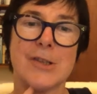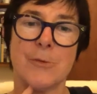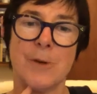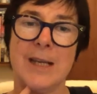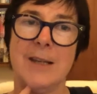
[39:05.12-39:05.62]

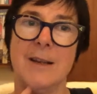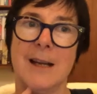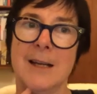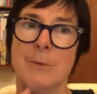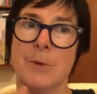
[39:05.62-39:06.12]
already,
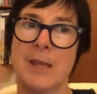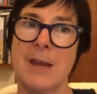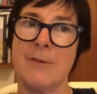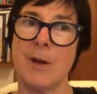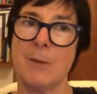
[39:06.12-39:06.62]
uh, with
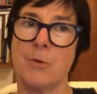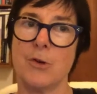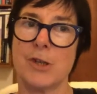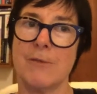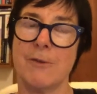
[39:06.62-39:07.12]
Kevin Rudd
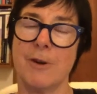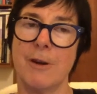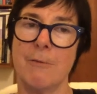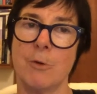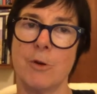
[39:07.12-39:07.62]
pushing for
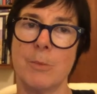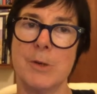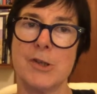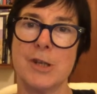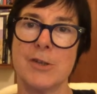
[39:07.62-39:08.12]
a, a royal
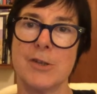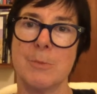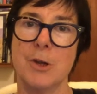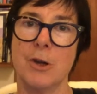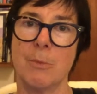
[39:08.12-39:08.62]
commission into the
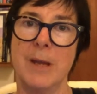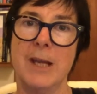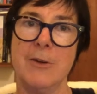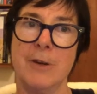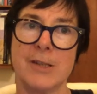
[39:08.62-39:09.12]
Murdoch
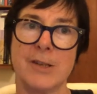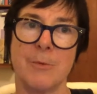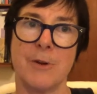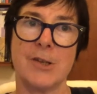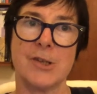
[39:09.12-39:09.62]
media and its
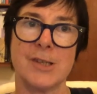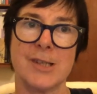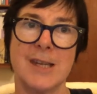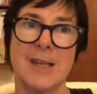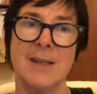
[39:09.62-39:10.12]
operations
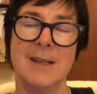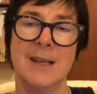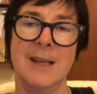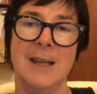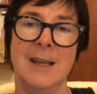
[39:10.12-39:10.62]
here.
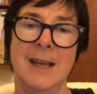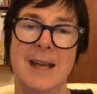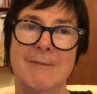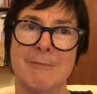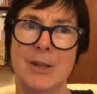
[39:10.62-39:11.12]

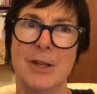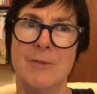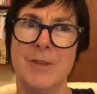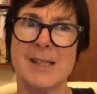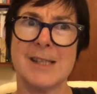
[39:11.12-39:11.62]
And you know
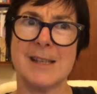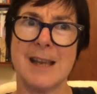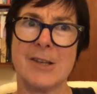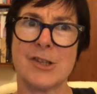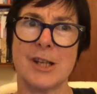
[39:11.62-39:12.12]
this is
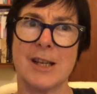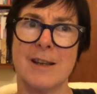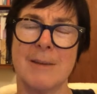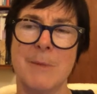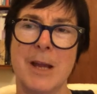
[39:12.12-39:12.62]
actually
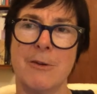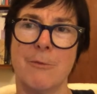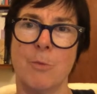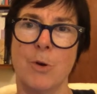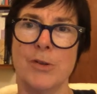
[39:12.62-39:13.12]
a matter
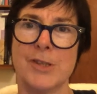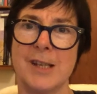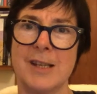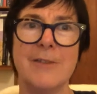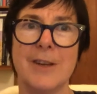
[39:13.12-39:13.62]
of world
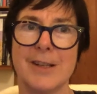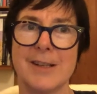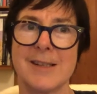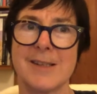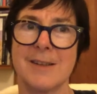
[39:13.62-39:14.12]

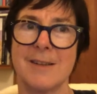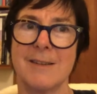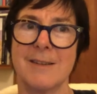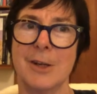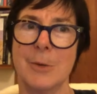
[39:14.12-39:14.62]
significance.
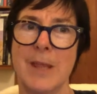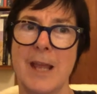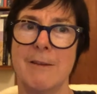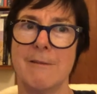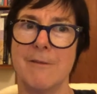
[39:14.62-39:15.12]
You know,
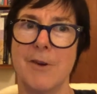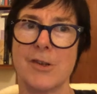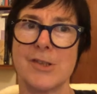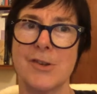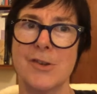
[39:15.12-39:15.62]
without
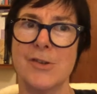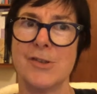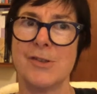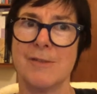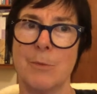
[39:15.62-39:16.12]
Fox
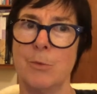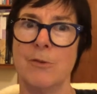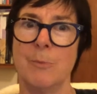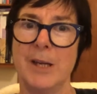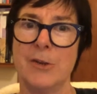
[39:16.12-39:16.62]
News, there wouldn't
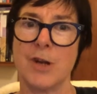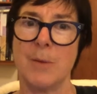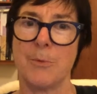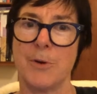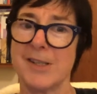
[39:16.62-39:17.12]
have been a
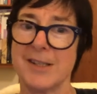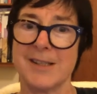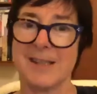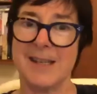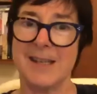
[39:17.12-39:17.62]
Trump
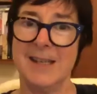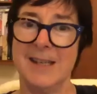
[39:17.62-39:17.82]
presidency.